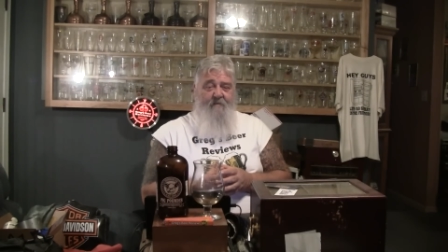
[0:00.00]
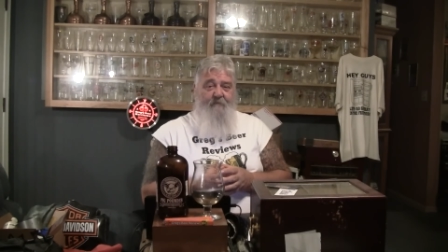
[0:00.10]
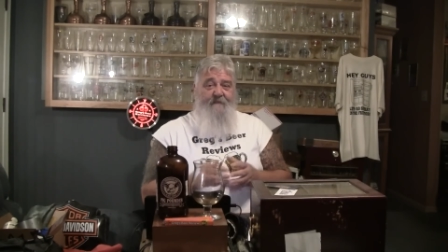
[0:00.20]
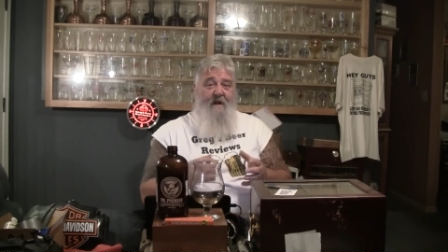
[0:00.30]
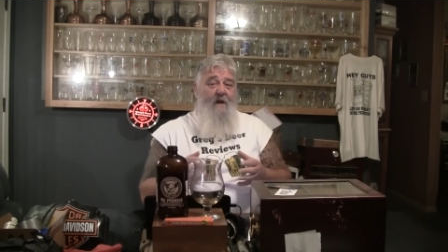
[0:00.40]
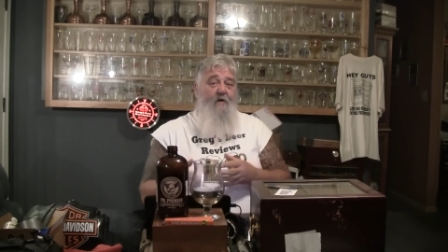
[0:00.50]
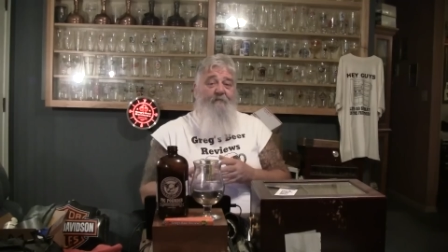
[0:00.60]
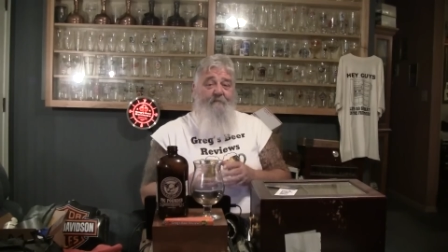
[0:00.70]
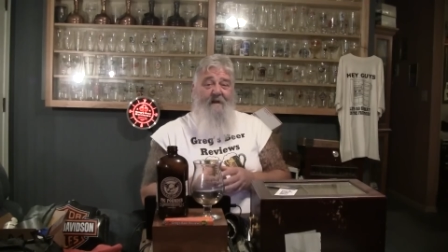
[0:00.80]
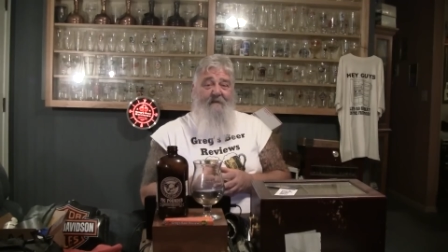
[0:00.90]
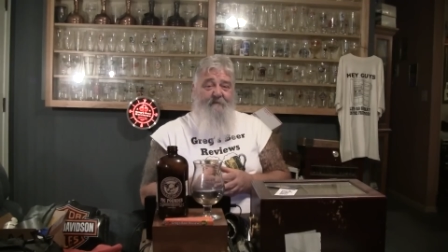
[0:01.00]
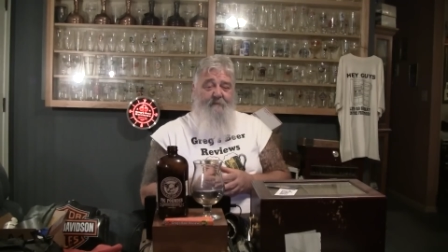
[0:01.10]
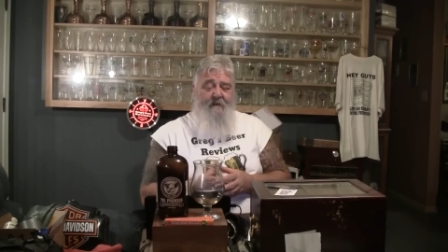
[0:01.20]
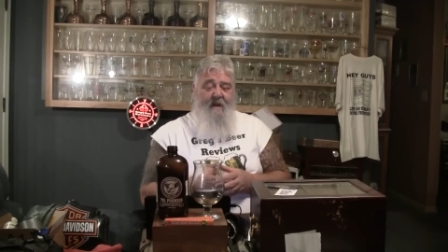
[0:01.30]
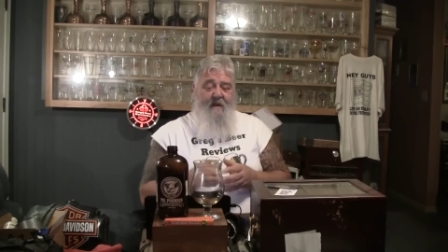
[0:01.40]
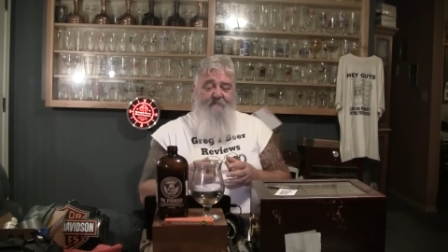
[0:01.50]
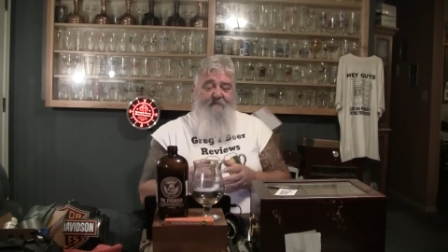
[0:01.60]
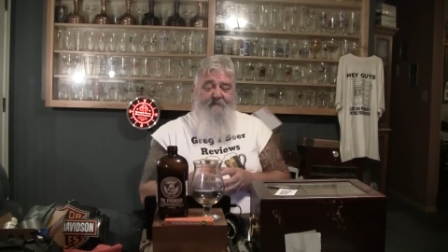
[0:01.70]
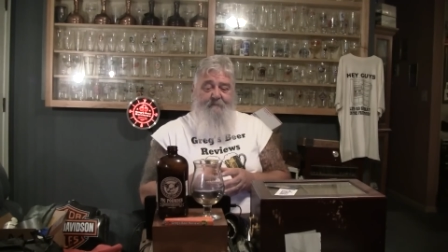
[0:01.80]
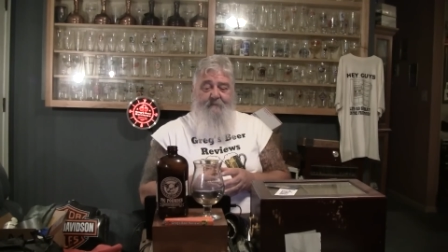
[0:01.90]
with that low of an ABV,